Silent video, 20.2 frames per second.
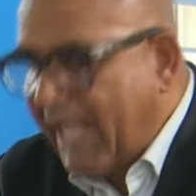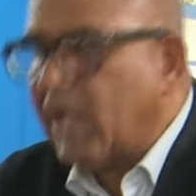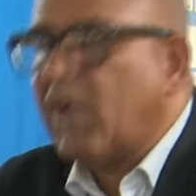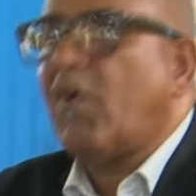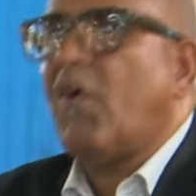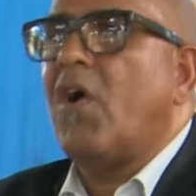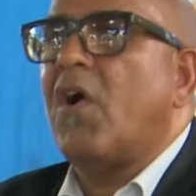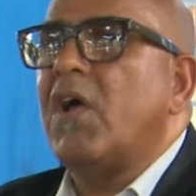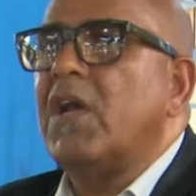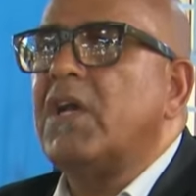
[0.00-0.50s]

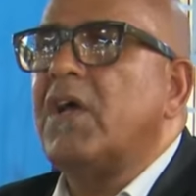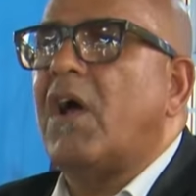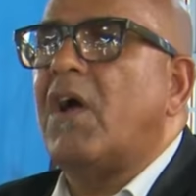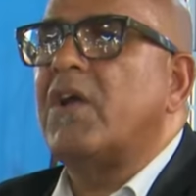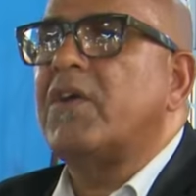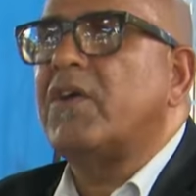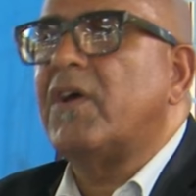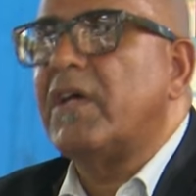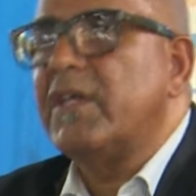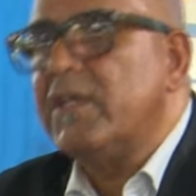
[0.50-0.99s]
I
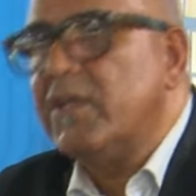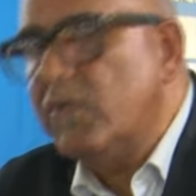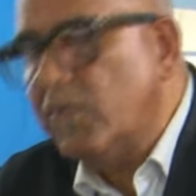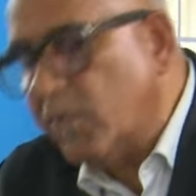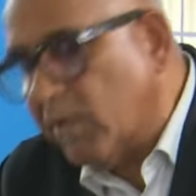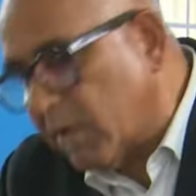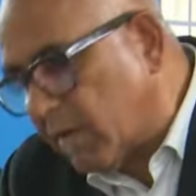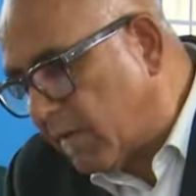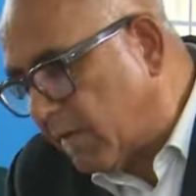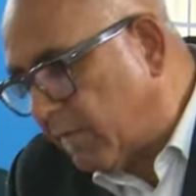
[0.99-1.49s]
call on our
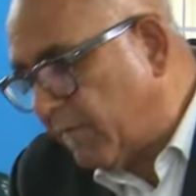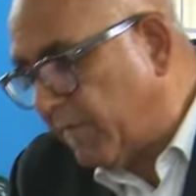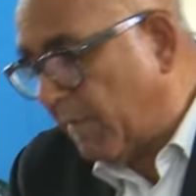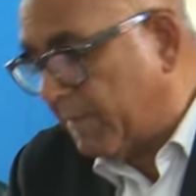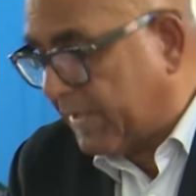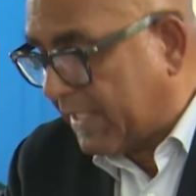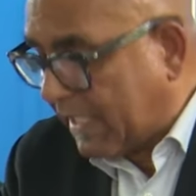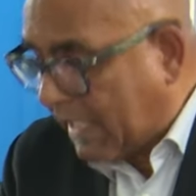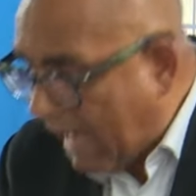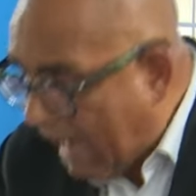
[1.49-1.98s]
youth,
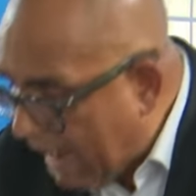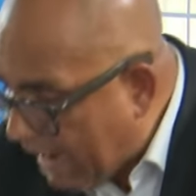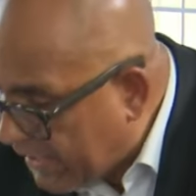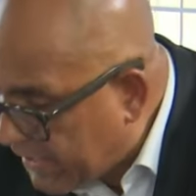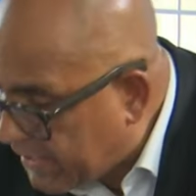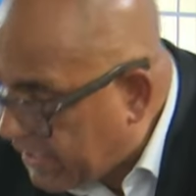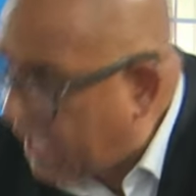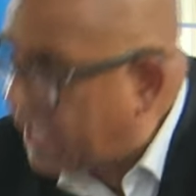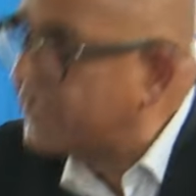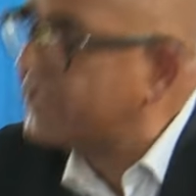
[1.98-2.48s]
from the
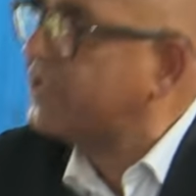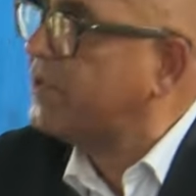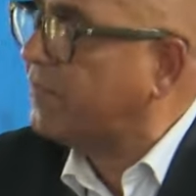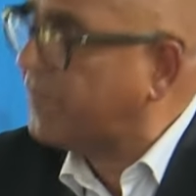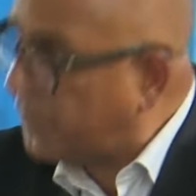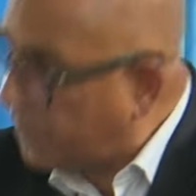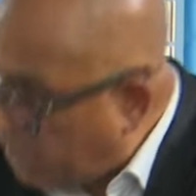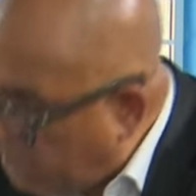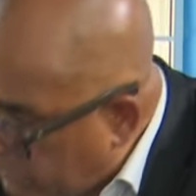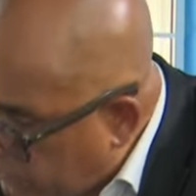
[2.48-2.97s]

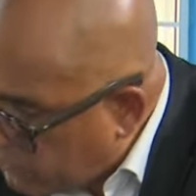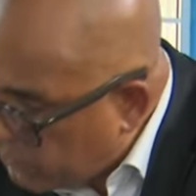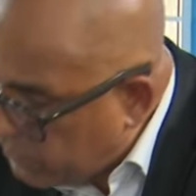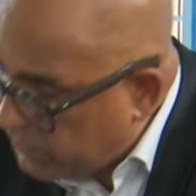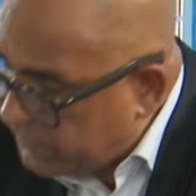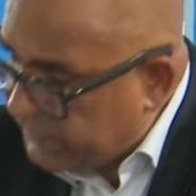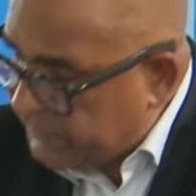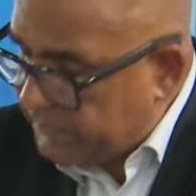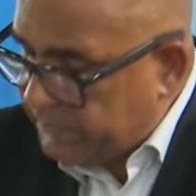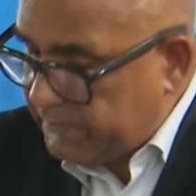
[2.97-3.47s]
Carinage to Four
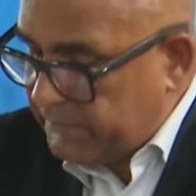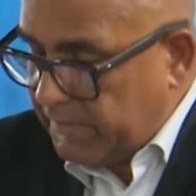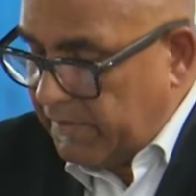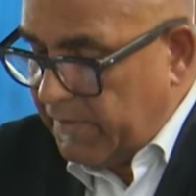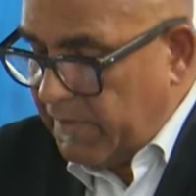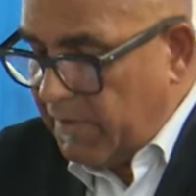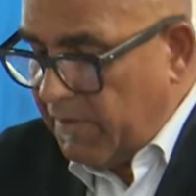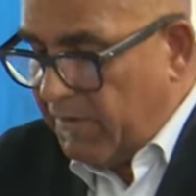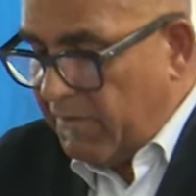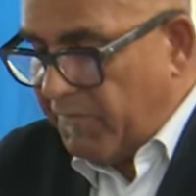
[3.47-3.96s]
Roots,
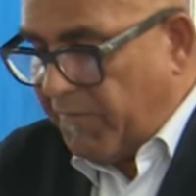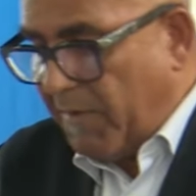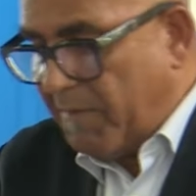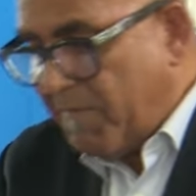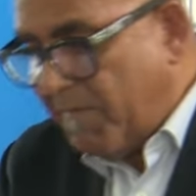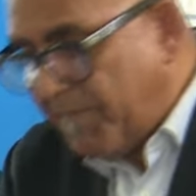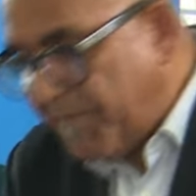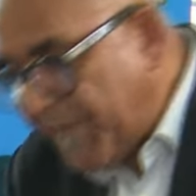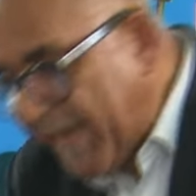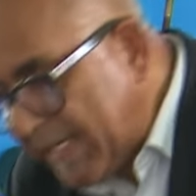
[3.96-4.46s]

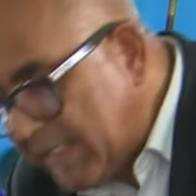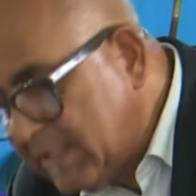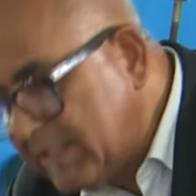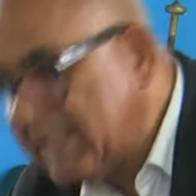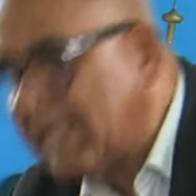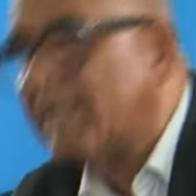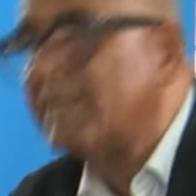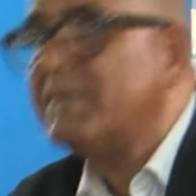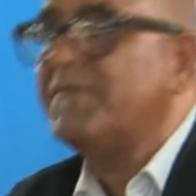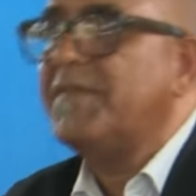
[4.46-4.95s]
from
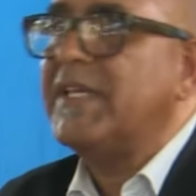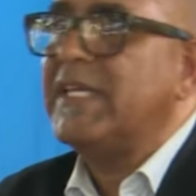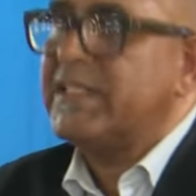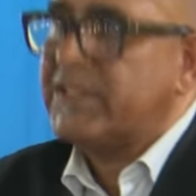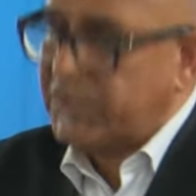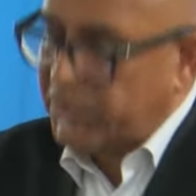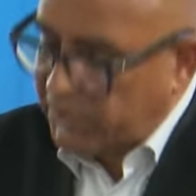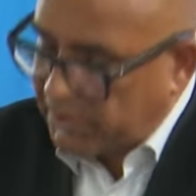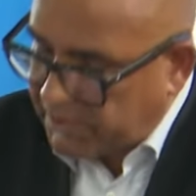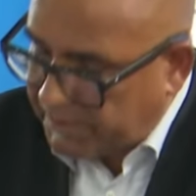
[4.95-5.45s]
Fenton
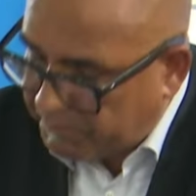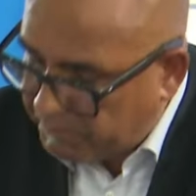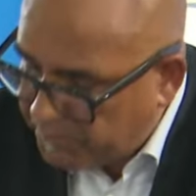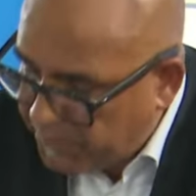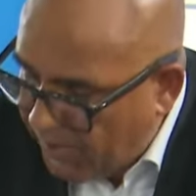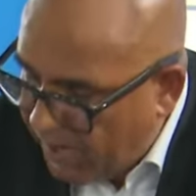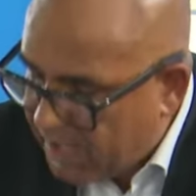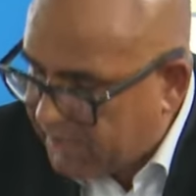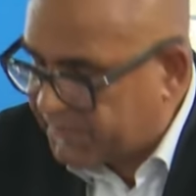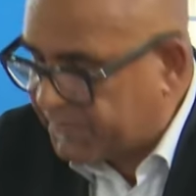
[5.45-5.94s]
Village to the
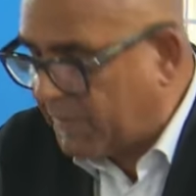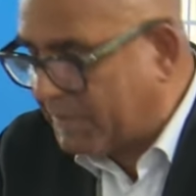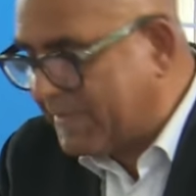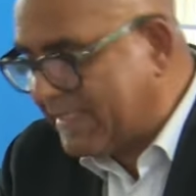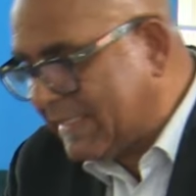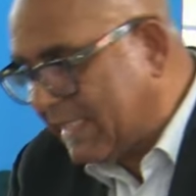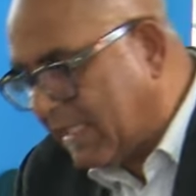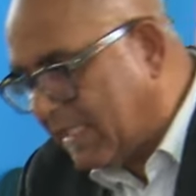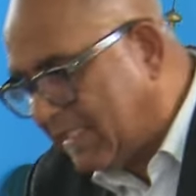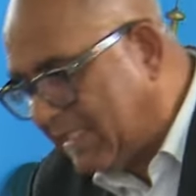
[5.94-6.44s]
Bronx,
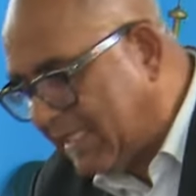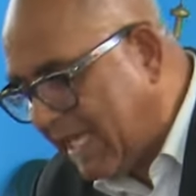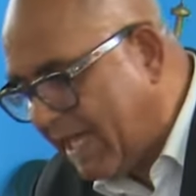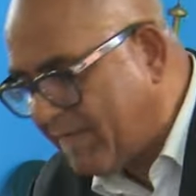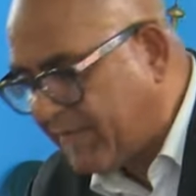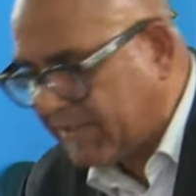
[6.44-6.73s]
from St.